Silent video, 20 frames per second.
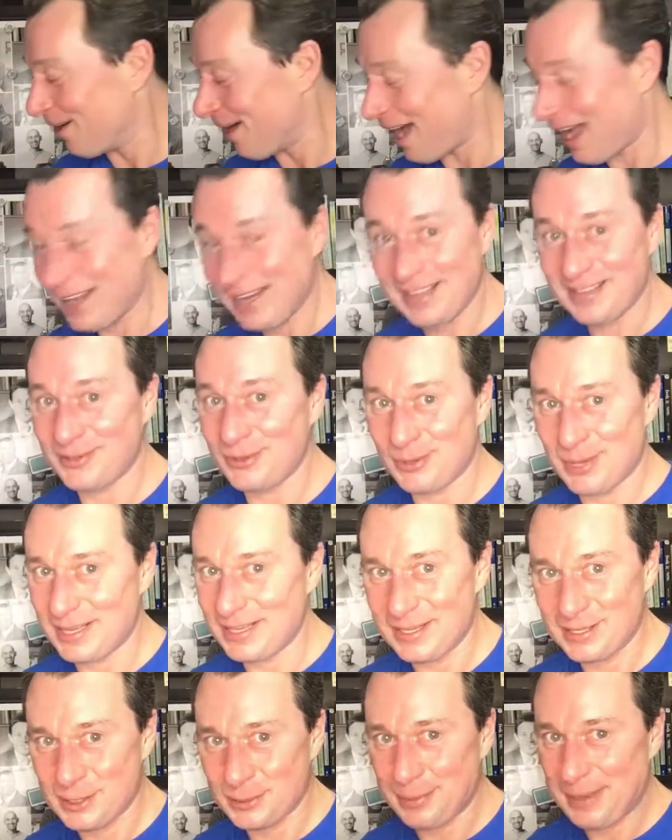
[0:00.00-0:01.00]
I
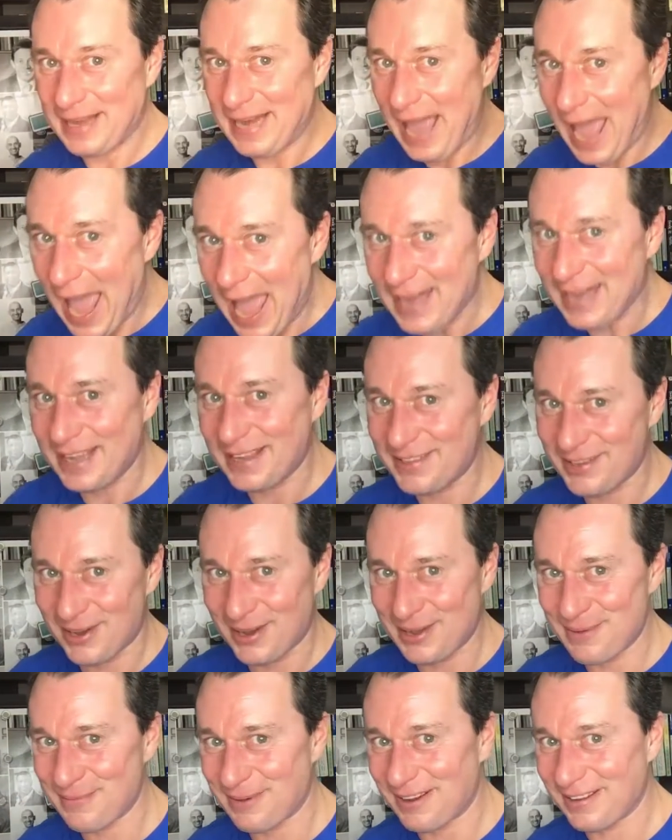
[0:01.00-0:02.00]
didn't spend any
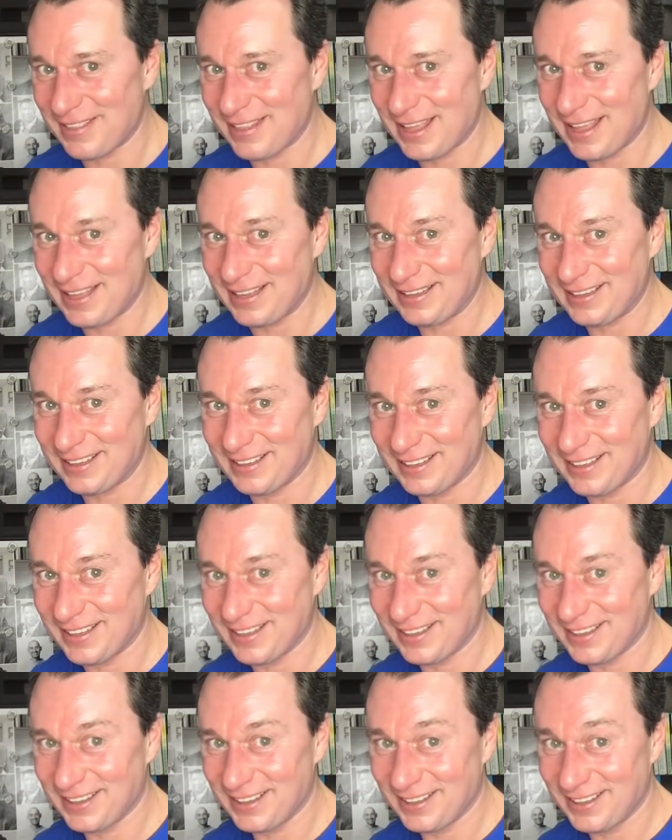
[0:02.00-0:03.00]
time on that.
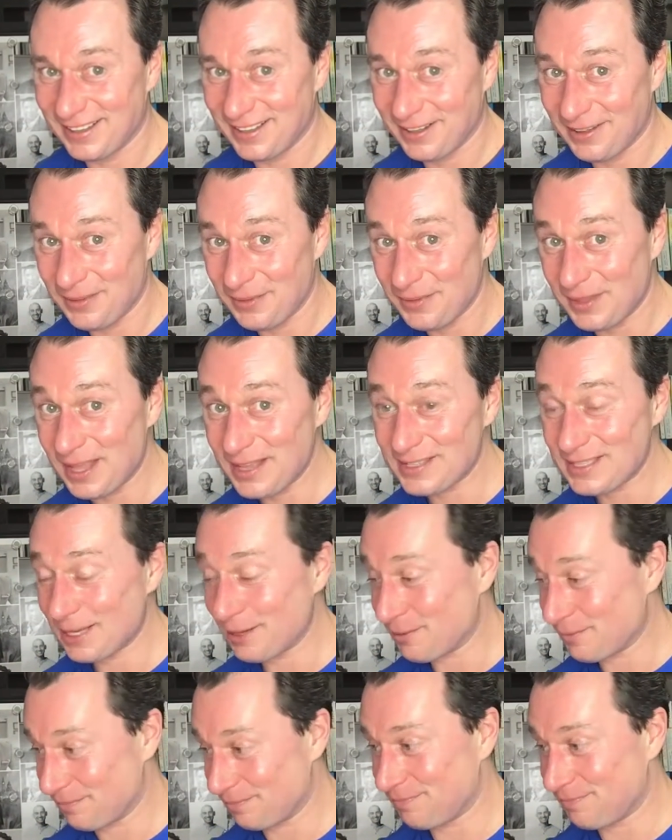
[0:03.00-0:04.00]
That's like,